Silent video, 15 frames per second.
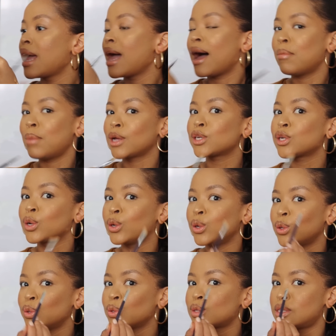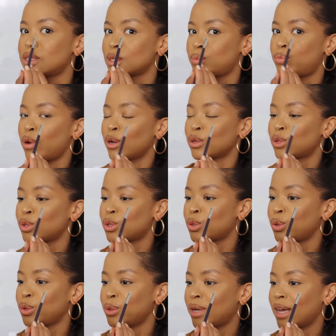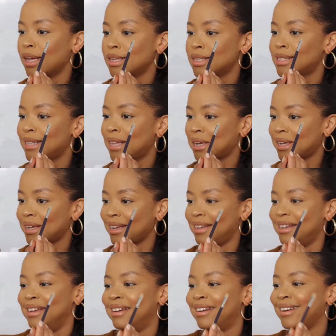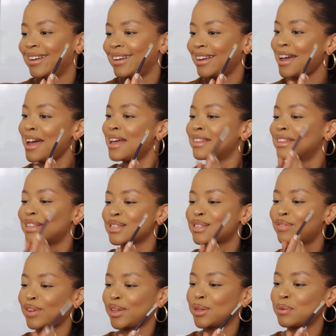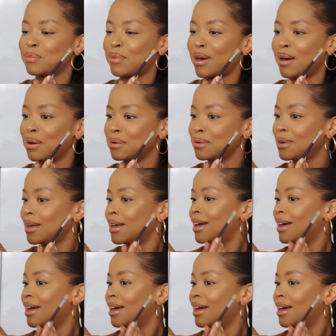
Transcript: I'm actually going to use this brow to show you guys like this feathered brow.